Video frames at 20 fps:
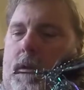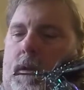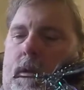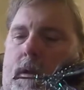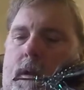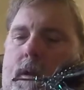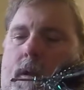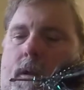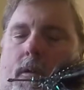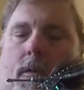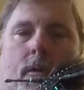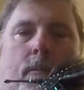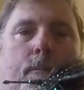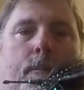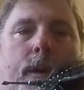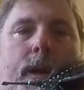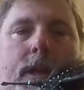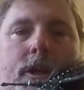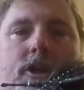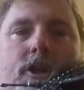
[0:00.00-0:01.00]
Get our
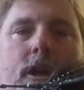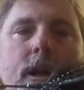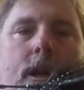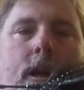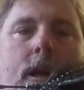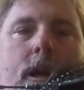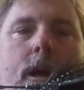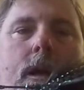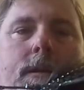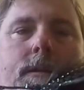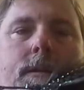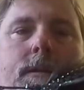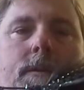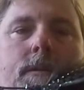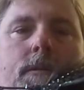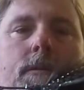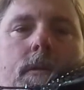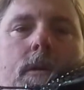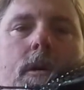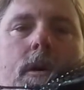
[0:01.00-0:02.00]
bee chain eyes. These
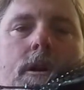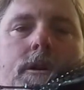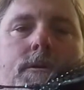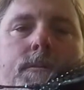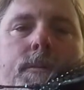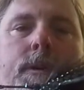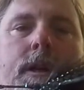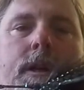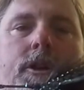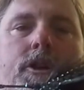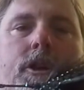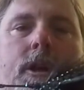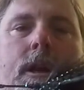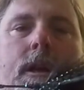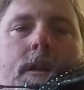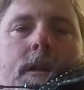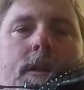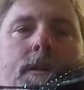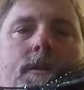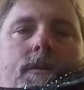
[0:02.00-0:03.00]
are large bee
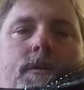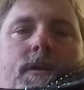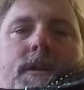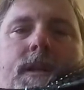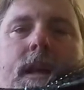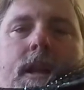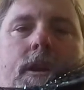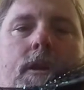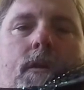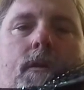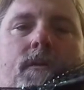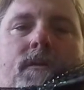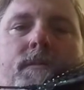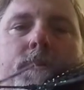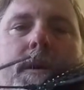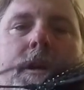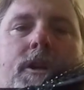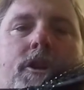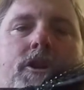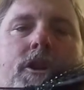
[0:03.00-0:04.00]
chain. These are Senyo's
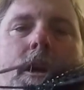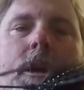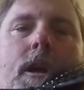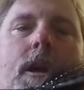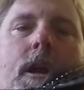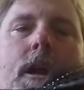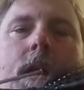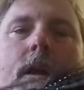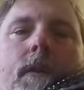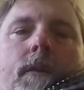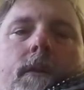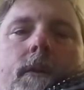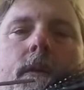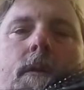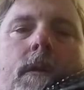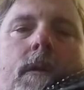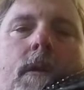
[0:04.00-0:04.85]
bee chain eyes.